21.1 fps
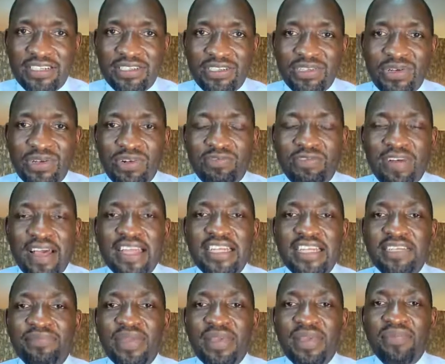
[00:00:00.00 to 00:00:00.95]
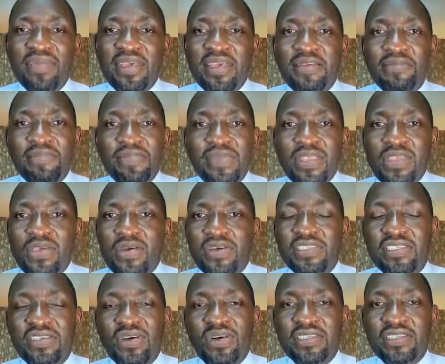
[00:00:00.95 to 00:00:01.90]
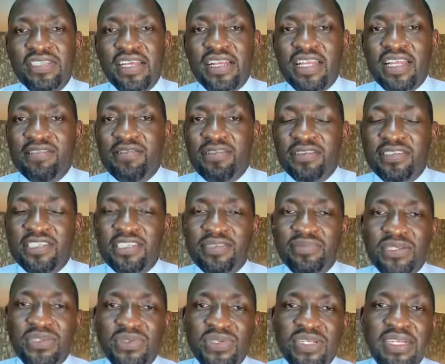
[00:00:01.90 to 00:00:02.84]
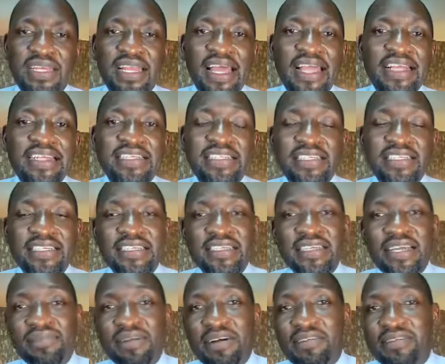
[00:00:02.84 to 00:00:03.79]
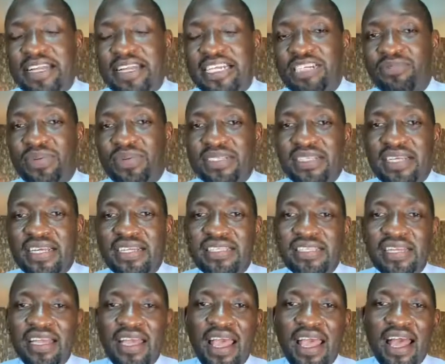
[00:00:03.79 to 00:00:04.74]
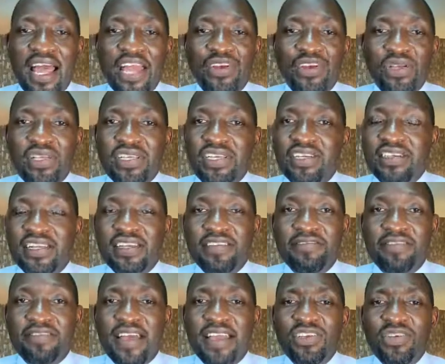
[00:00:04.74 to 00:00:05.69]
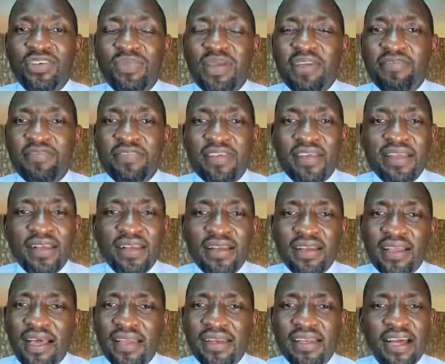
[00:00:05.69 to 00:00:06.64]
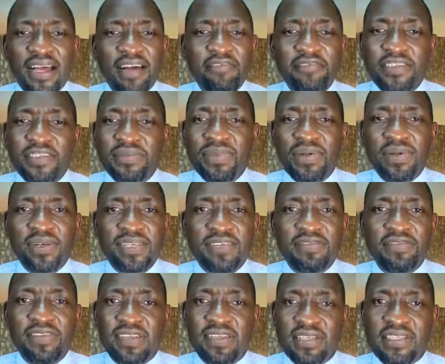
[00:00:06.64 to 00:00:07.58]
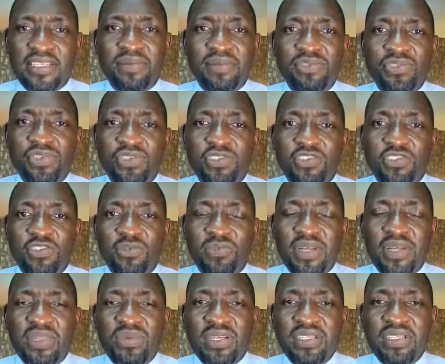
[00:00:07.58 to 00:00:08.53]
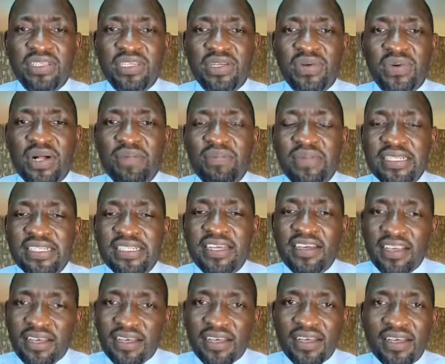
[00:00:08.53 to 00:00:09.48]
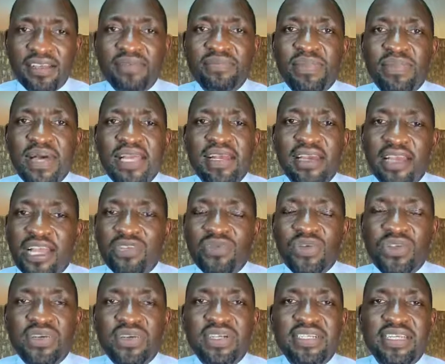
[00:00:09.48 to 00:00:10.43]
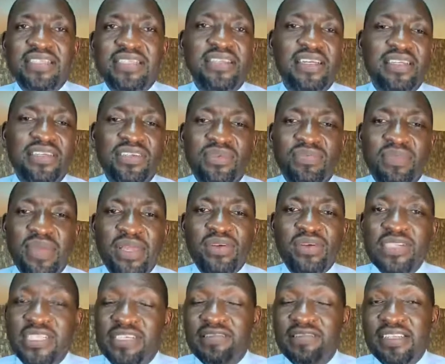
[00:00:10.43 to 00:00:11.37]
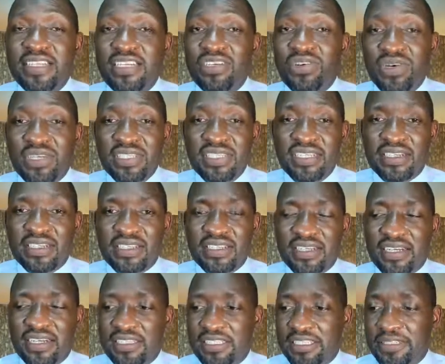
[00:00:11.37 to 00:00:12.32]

So you'll find maybe the oxygen levels is between 90, above 90%, and you're generally fine. You may feel uncomfortable, definitely some shortness of breath once in a while, but by and large, when you're tested, you may not even need oxygen as such.